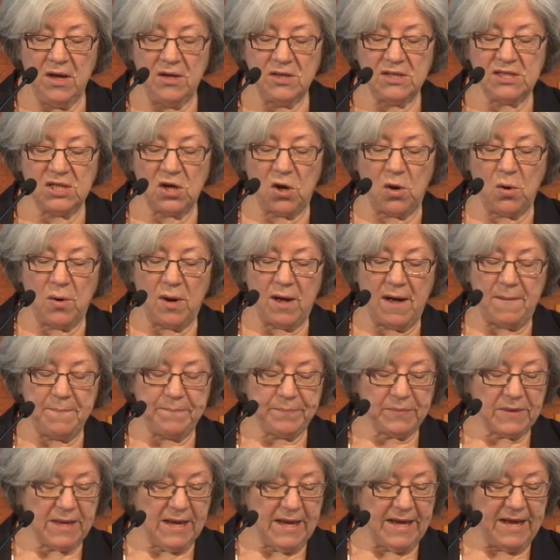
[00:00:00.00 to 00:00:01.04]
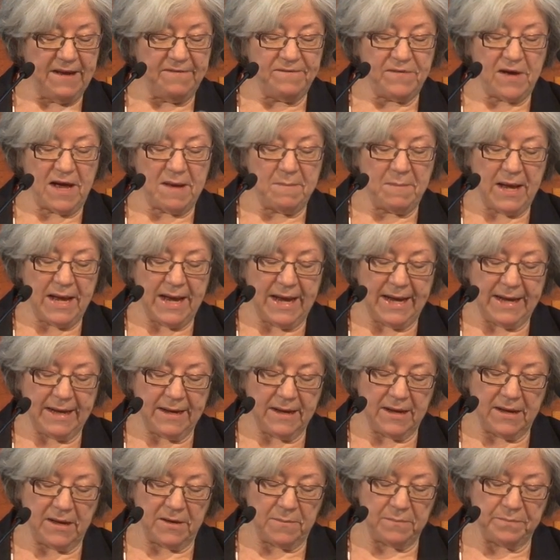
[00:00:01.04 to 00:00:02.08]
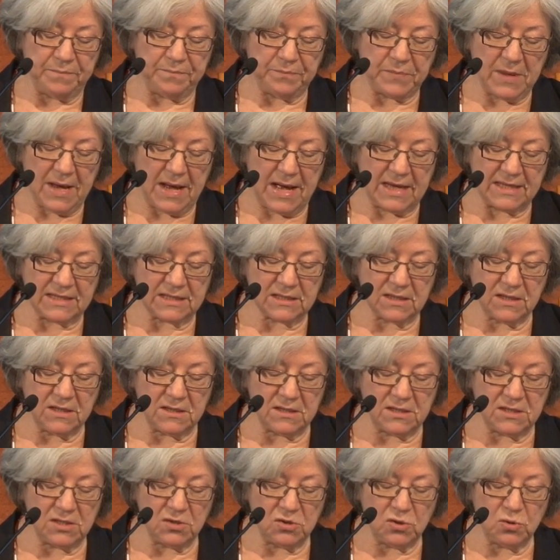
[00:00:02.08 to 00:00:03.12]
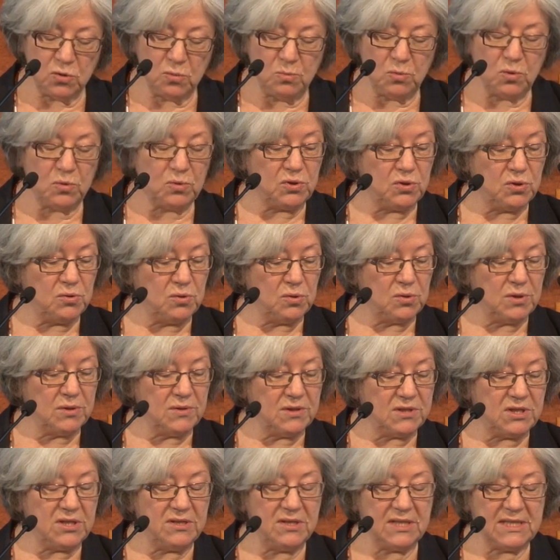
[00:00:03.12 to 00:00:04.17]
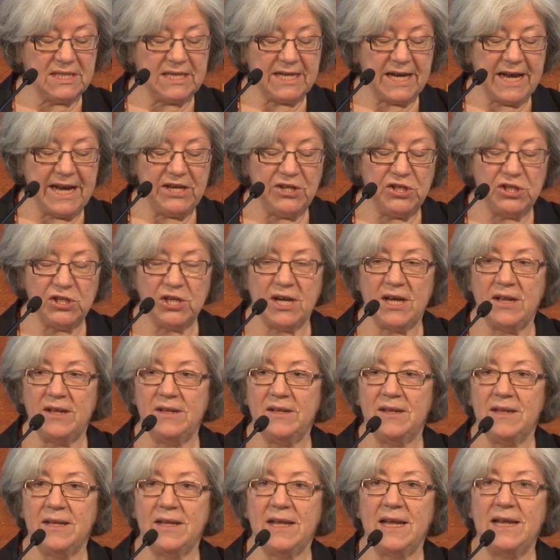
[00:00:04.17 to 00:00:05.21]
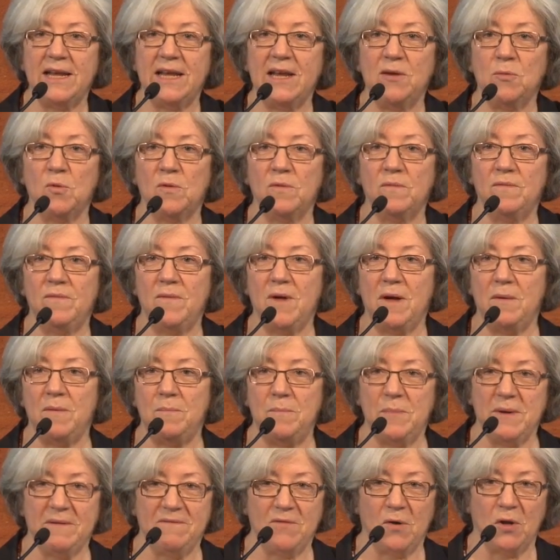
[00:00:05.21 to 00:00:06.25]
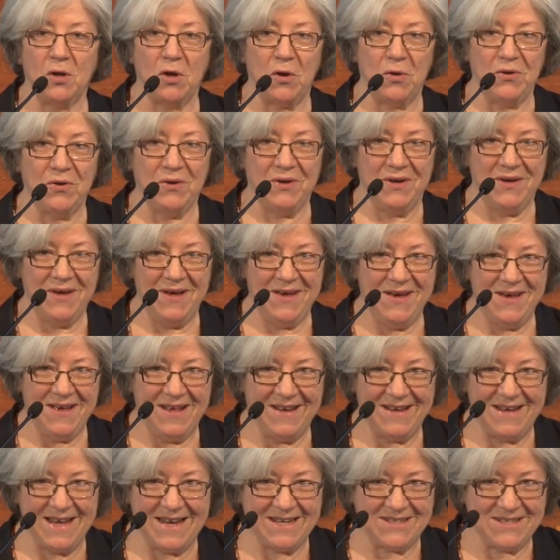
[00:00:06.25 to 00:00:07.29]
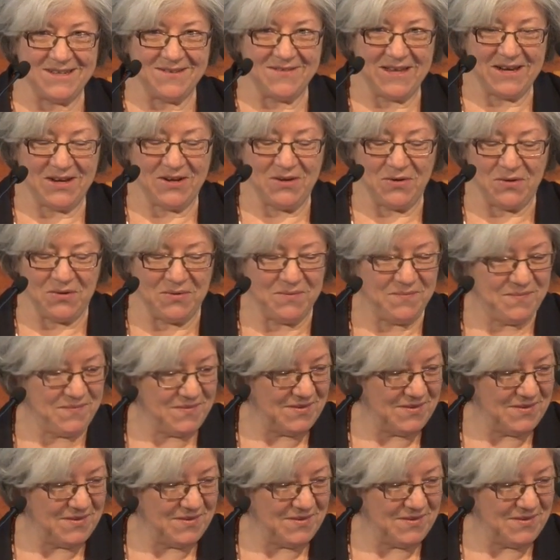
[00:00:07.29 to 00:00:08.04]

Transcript: So if I may ask Sir Tumu to the stage, and then he will be followed later. Thank you.